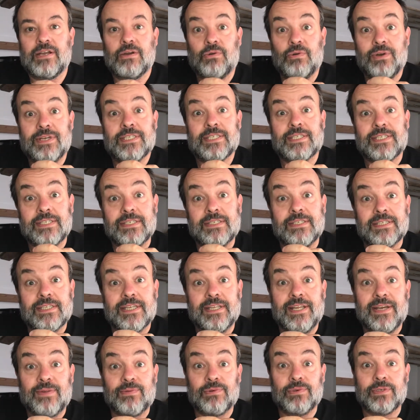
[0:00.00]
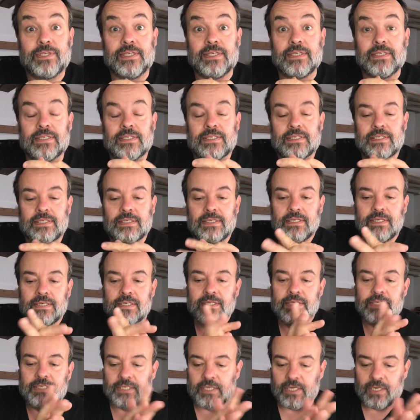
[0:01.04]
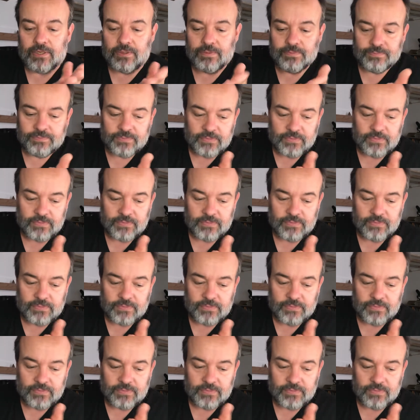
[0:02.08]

questions in their audience. So